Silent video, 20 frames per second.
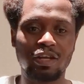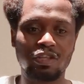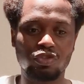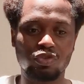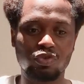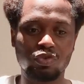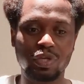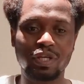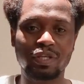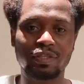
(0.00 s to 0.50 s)

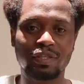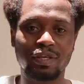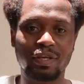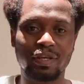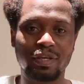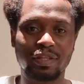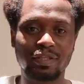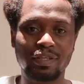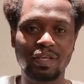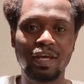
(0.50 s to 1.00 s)
during
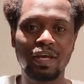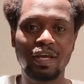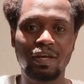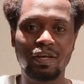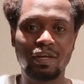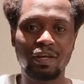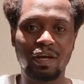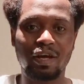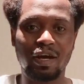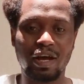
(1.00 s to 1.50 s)
the
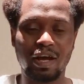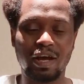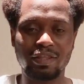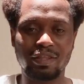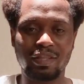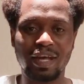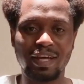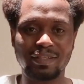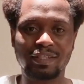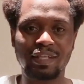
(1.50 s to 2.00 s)

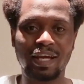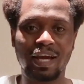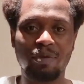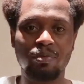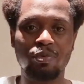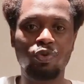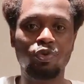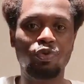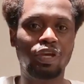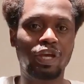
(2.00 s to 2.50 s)
that time
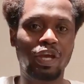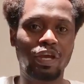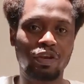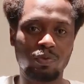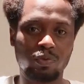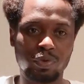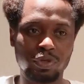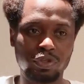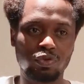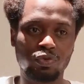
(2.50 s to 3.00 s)
you can
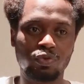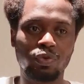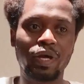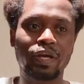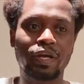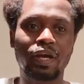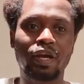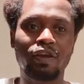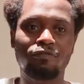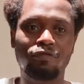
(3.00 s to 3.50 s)
redo
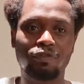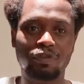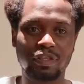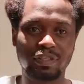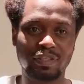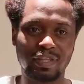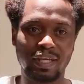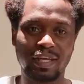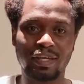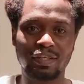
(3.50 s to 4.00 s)
again for the
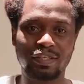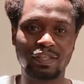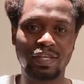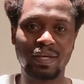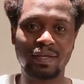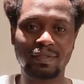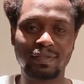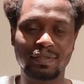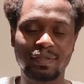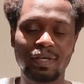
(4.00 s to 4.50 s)
second
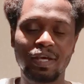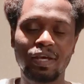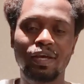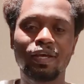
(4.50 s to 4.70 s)
chance.